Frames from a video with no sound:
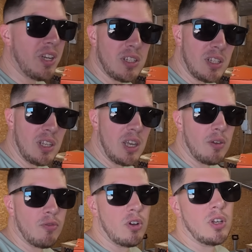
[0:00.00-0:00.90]
minutes in the
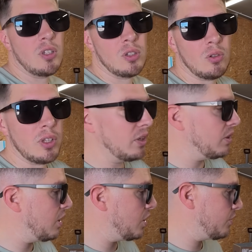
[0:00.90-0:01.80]
air fryer. You saw that on
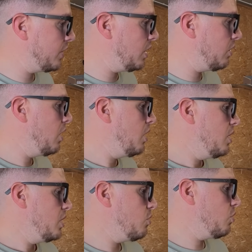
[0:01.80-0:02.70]
the last video.
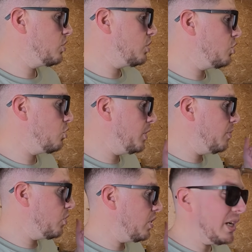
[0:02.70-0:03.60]
You also saw me
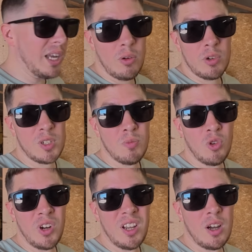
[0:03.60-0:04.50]
boil a kettle this
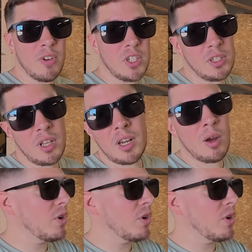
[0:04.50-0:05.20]
morning. I've actually done that